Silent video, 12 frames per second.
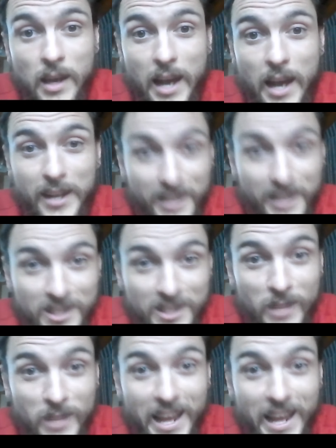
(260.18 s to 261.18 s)
and I think it's going
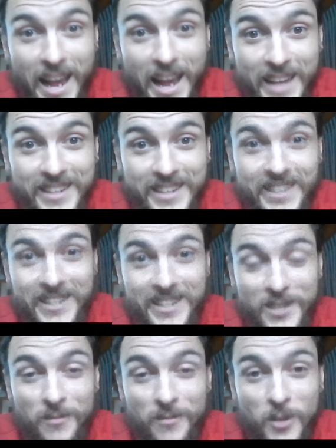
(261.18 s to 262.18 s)
to really add
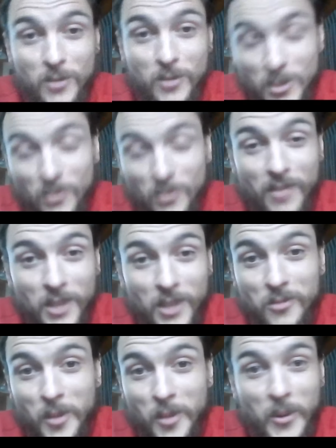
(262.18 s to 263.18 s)
to the film. So I just want to thank you
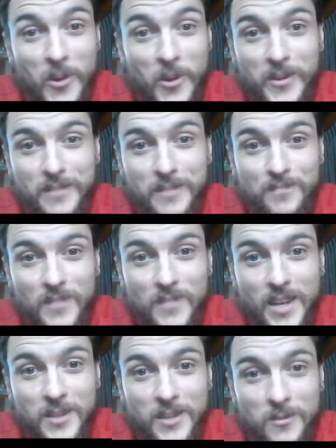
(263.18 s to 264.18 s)
for coming on.
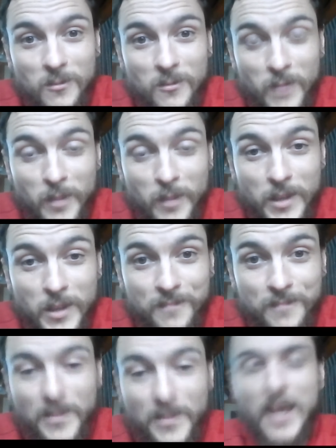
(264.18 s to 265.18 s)
Yeah, it's really pleasure."
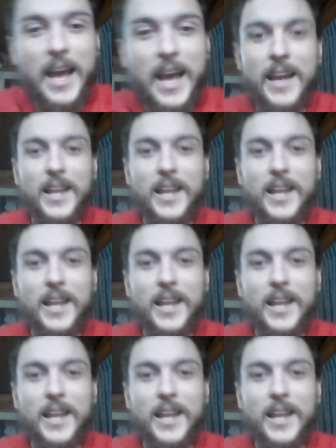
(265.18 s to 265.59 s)
And like